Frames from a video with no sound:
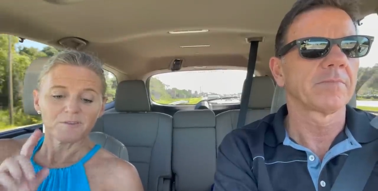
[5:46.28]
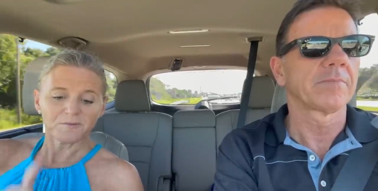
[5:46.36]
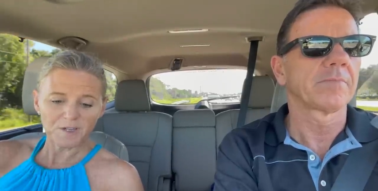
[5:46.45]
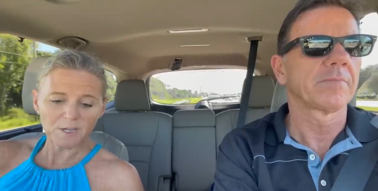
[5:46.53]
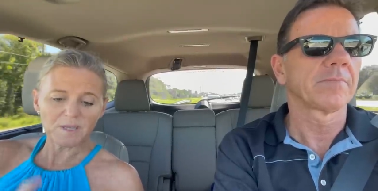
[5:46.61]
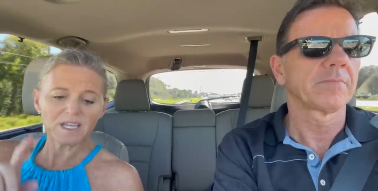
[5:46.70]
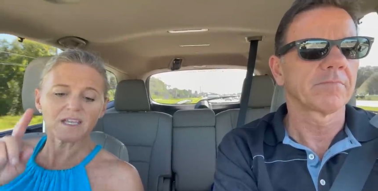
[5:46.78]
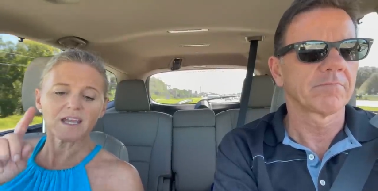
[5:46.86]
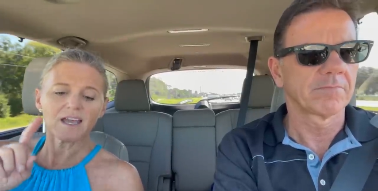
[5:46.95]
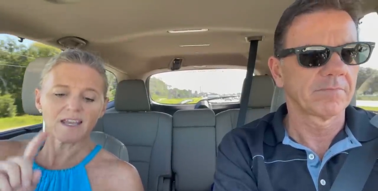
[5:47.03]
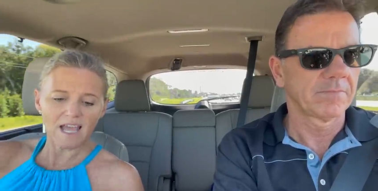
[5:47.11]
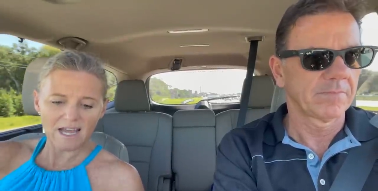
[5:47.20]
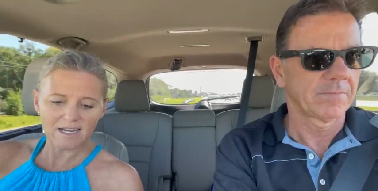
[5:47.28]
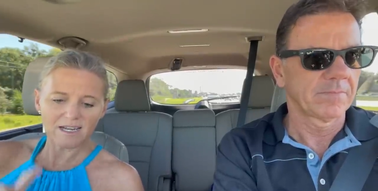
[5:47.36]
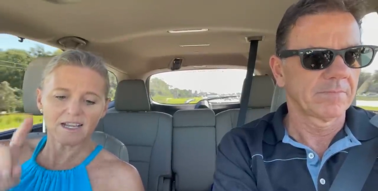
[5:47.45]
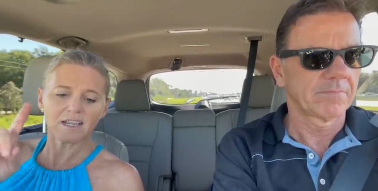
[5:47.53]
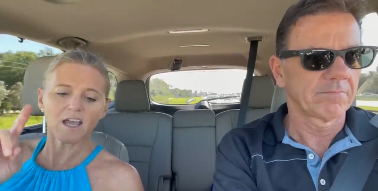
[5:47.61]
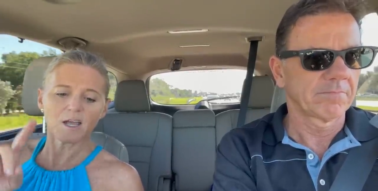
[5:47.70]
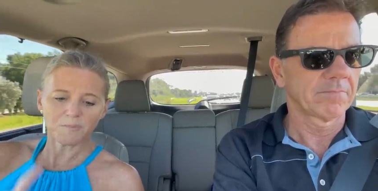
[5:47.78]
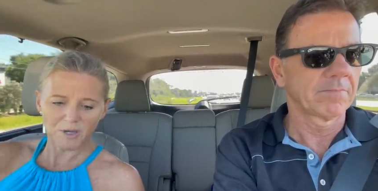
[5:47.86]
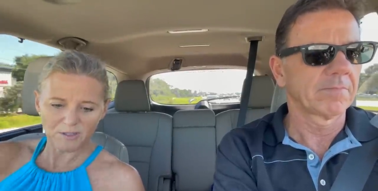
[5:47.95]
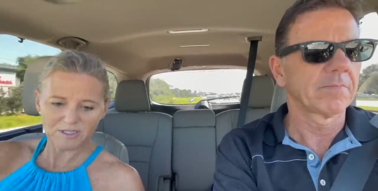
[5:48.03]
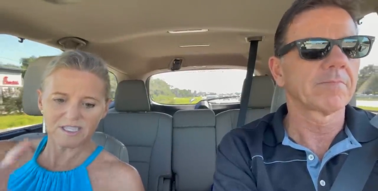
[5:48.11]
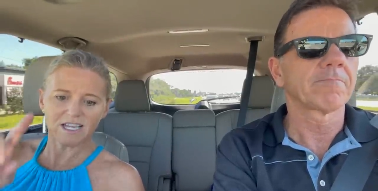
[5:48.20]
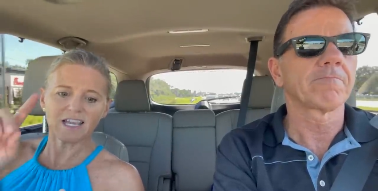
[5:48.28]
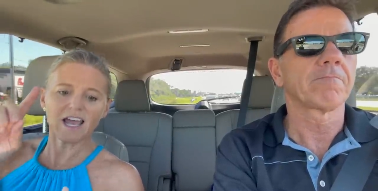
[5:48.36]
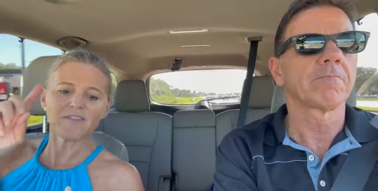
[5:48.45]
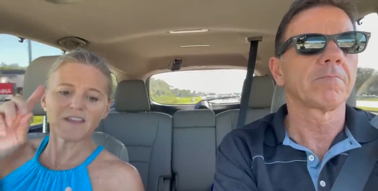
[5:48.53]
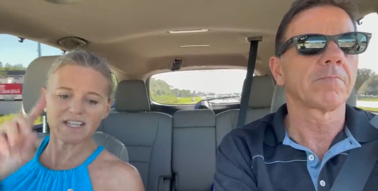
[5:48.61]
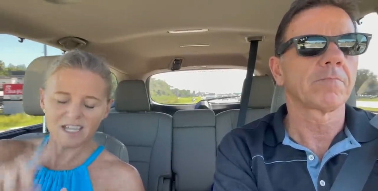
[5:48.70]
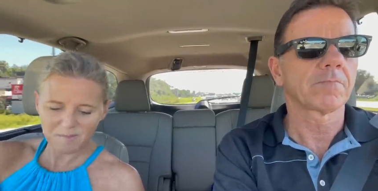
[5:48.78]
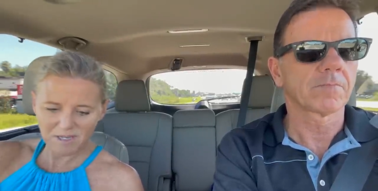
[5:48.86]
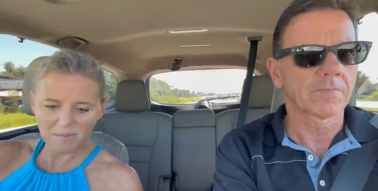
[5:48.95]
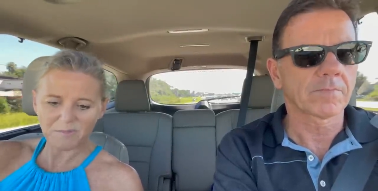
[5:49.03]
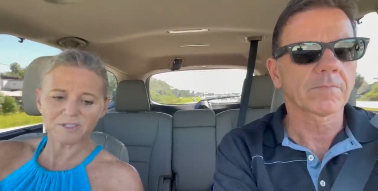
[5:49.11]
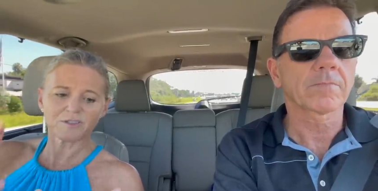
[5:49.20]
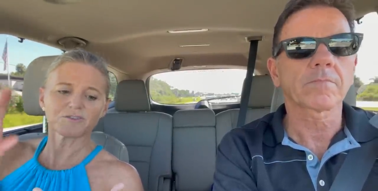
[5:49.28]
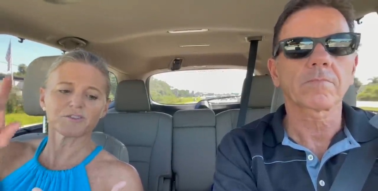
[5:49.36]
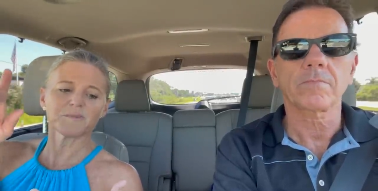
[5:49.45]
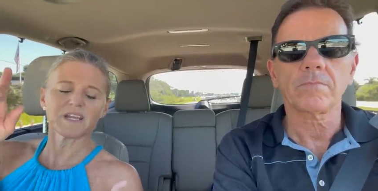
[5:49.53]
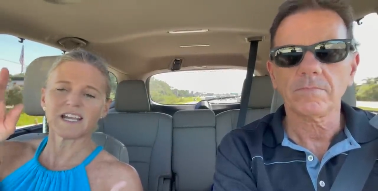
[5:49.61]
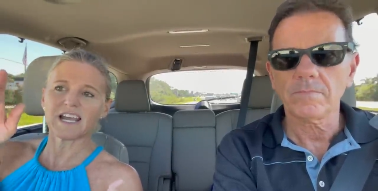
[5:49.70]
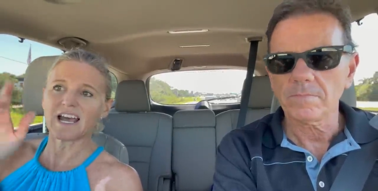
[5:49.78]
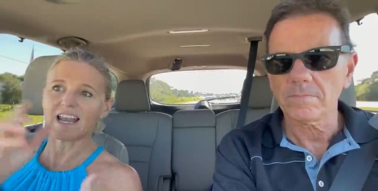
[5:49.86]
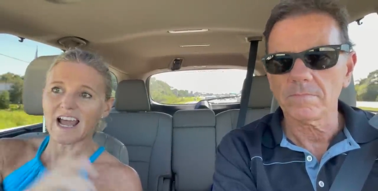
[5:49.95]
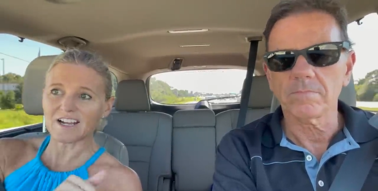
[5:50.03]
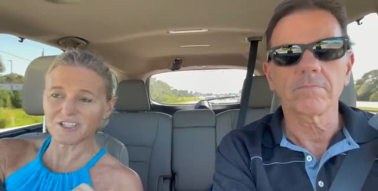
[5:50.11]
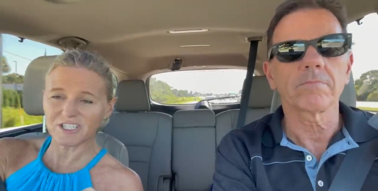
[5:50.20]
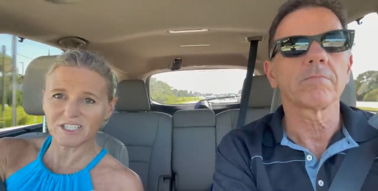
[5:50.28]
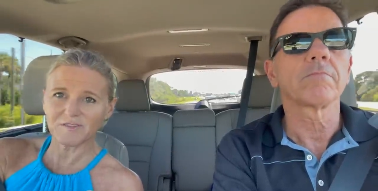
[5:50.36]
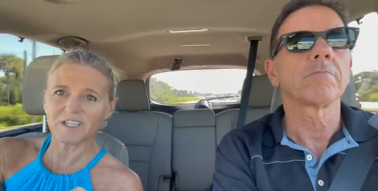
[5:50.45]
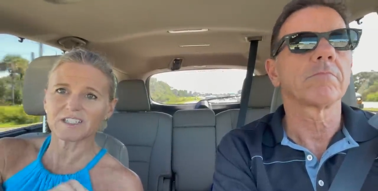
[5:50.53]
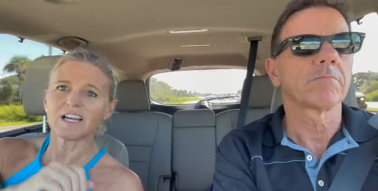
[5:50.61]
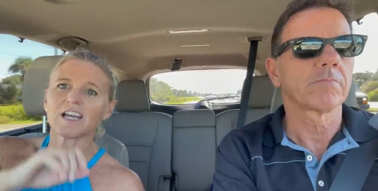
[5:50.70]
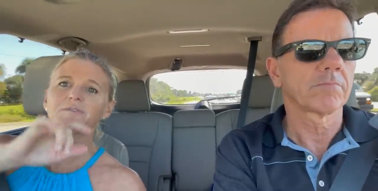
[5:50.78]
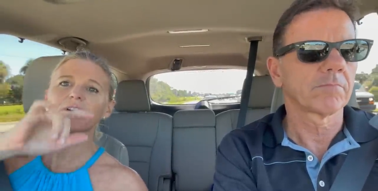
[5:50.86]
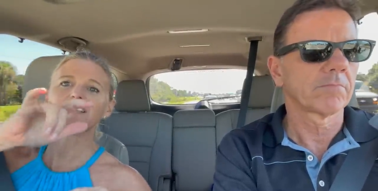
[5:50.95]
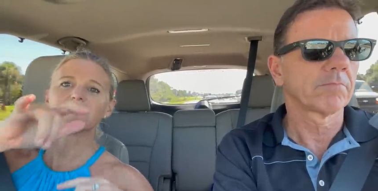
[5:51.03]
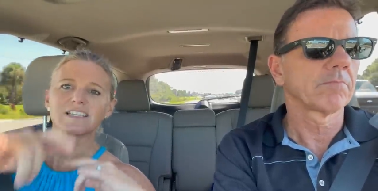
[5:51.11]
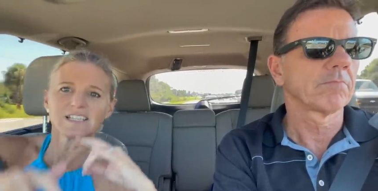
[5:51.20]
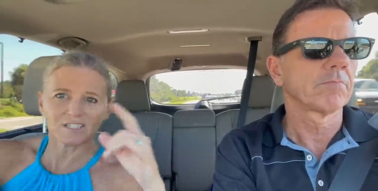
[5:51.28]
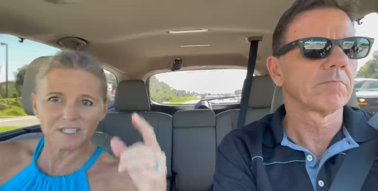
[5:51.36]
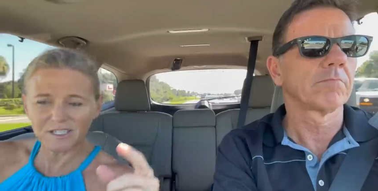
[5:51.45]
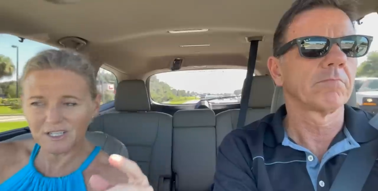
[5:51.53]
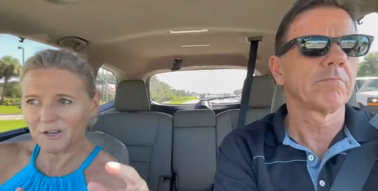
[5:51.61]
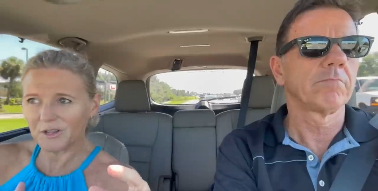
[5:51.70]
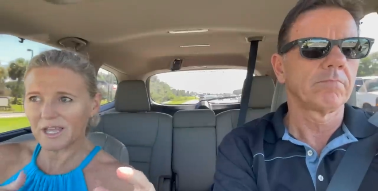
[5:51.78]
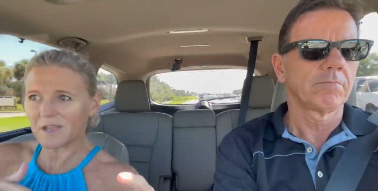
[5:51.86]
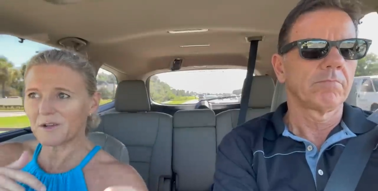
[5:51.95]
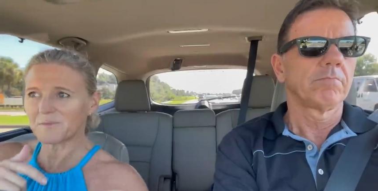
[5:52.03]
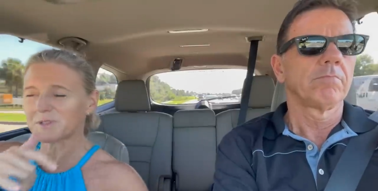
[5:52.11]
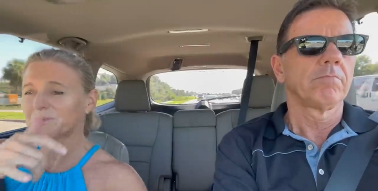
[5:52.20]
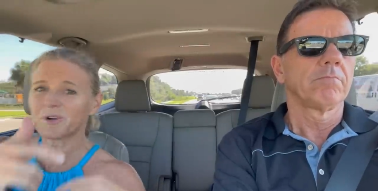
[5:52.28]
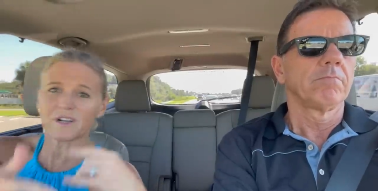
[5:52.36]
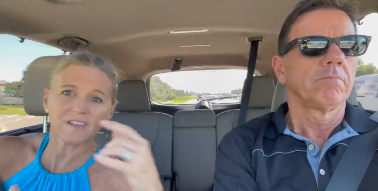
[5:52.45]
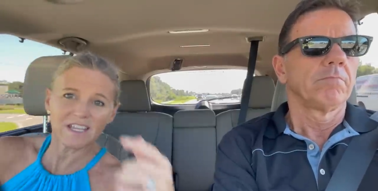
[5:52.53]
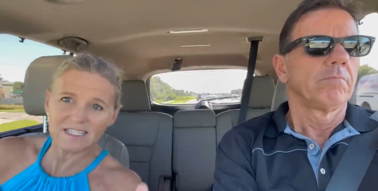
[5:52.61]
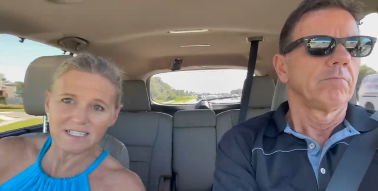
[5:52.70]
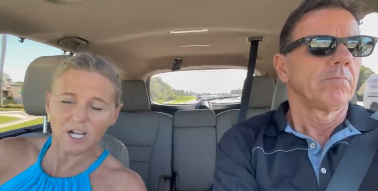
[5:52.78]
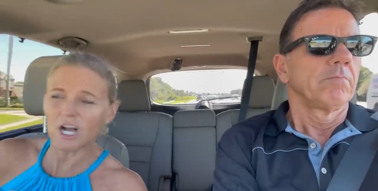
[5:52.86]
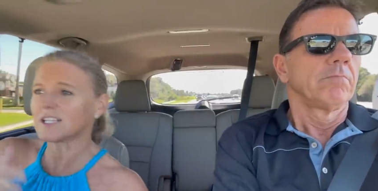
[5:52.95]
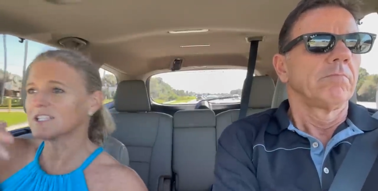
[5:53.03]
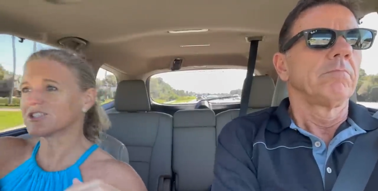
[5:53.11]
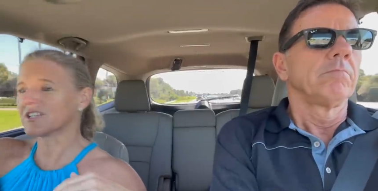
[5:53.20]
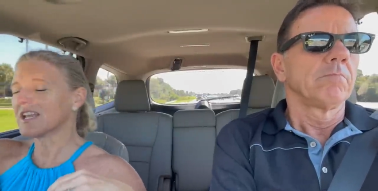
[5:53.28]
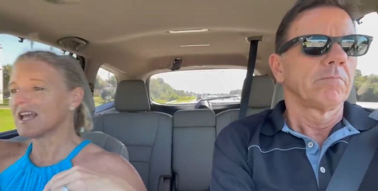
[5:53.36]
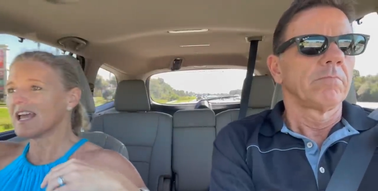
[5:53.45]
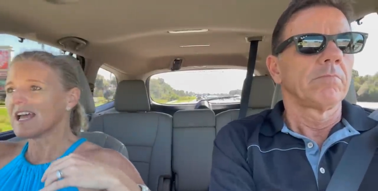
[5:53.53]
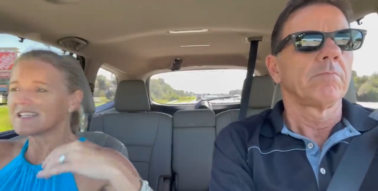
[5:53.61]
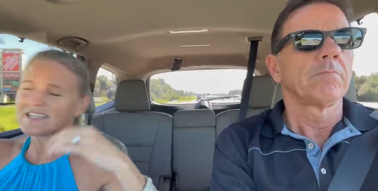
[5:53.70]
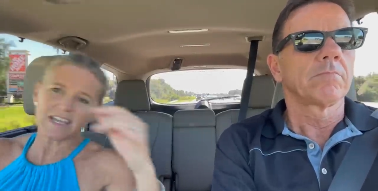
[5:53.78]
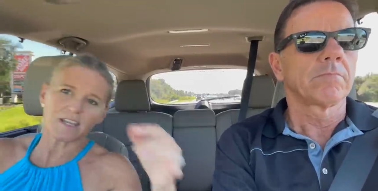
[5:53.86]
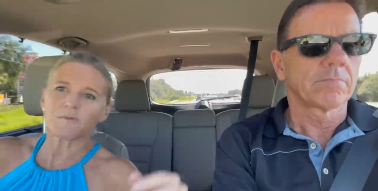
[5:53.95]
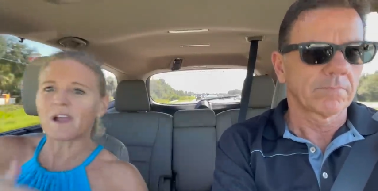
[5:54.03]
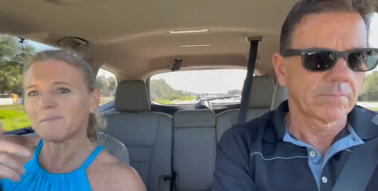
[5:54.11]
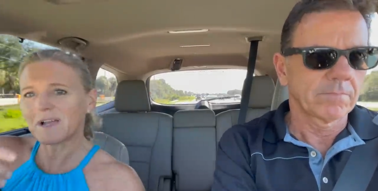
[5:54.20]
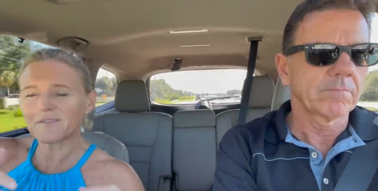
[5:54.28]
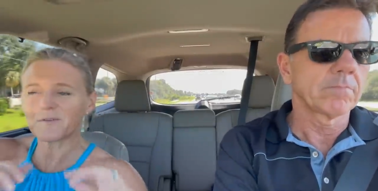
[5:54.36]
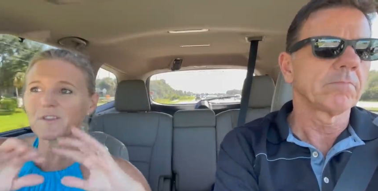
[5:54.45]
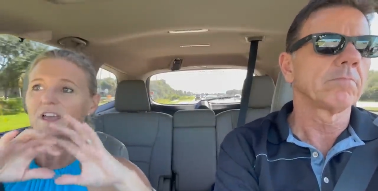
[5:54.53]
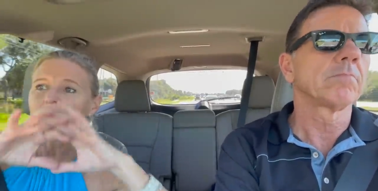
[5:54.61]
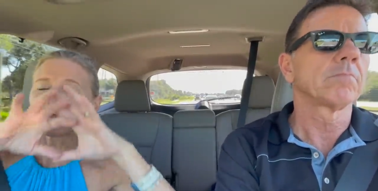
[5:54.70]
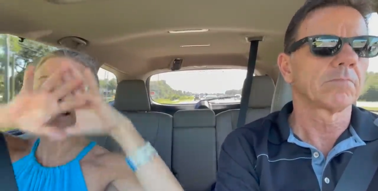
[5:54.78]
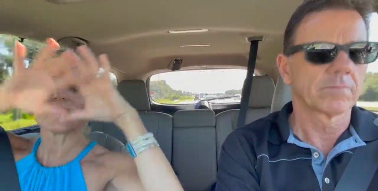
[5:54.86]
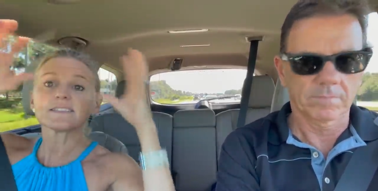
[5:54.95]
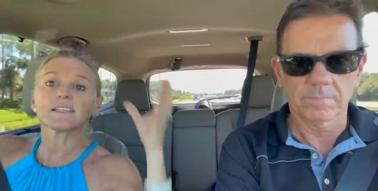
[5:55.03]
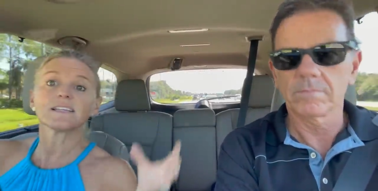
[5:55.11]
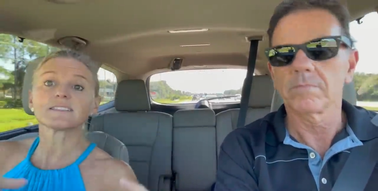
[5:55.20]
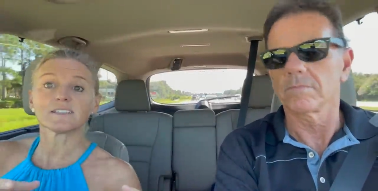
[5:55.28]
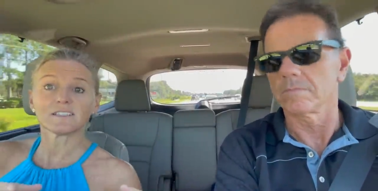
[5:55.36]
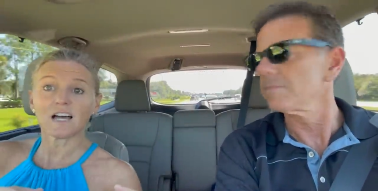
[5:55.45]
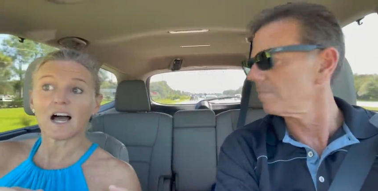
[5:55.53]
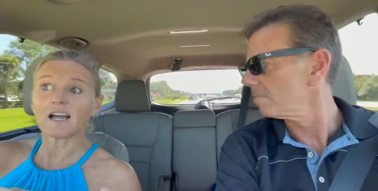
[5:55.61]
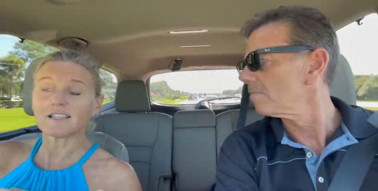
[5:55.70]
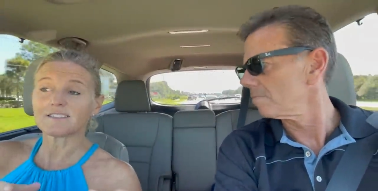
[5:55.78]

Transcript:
Speaker 1: Filming and editing and posting and then keeping up with social media and actually living a life and dealing, you know, like supporting the kids in college and taking Ryan back and forth, like it's a lot.